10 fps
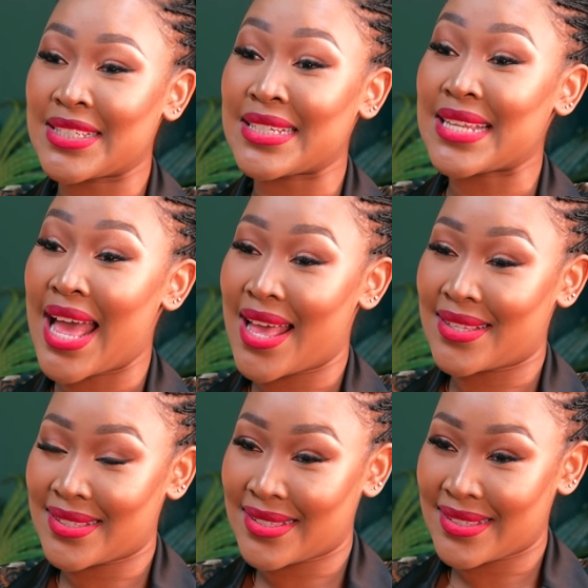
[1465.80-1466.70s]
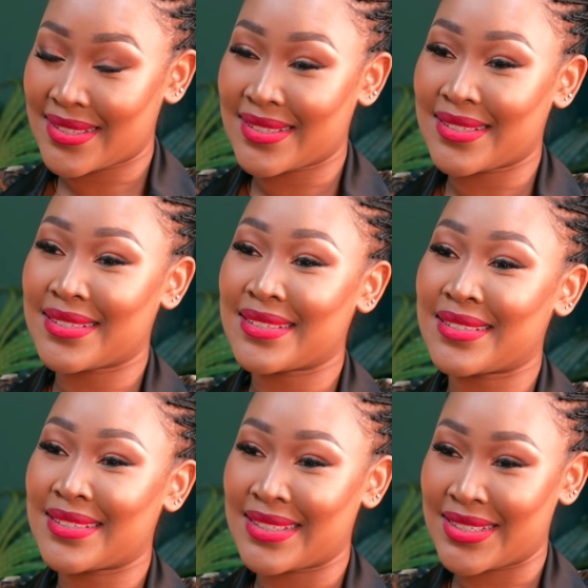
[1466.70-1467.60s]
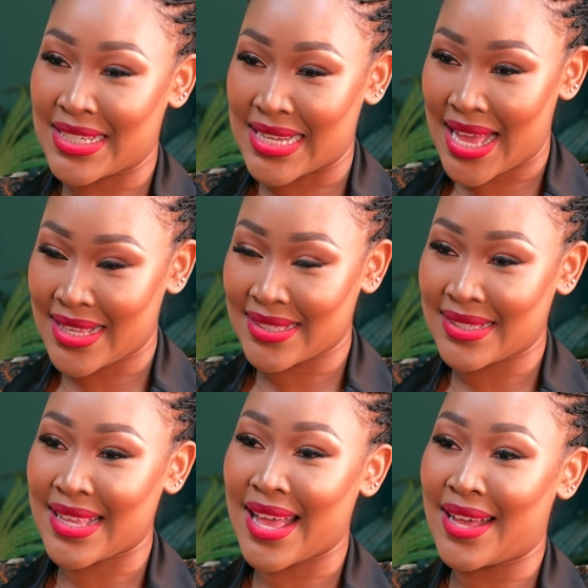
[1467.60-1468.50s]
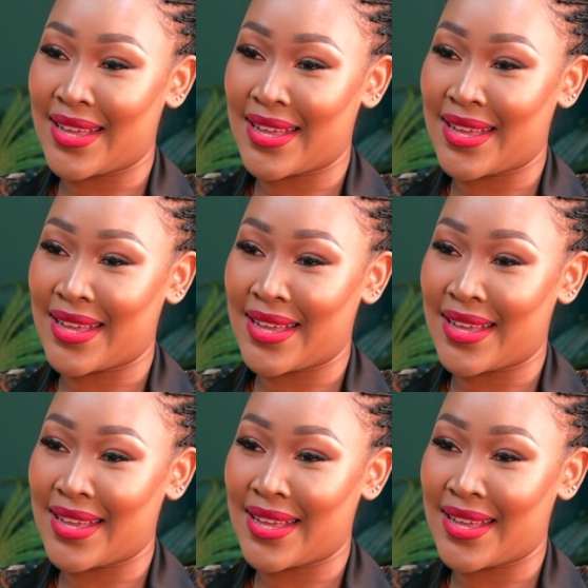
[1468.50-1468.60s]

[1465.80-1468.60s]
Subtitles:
She does. She does. Yeah.